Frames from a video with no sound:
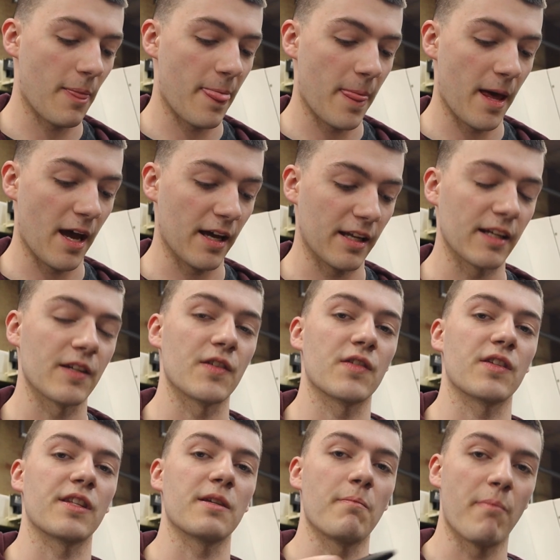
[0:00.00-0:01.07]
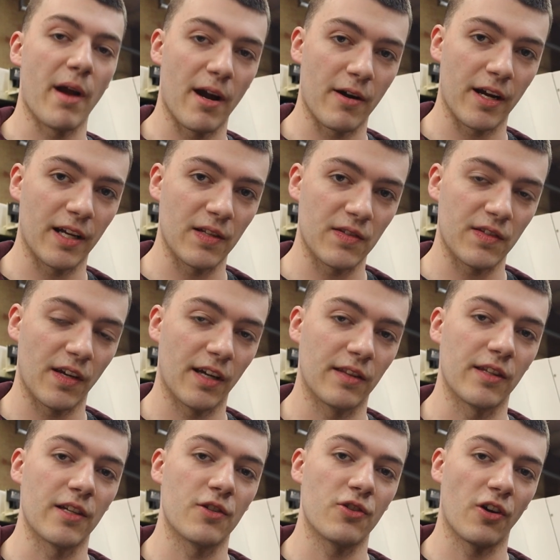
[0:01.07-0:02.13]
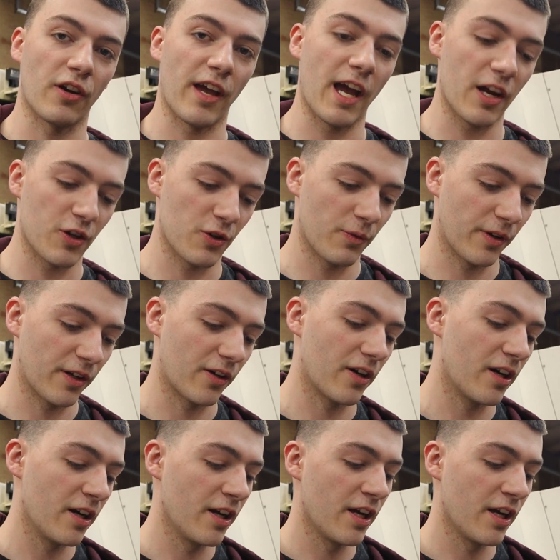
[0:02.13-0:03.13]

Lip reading: that it is the bearing inside the chuck actuator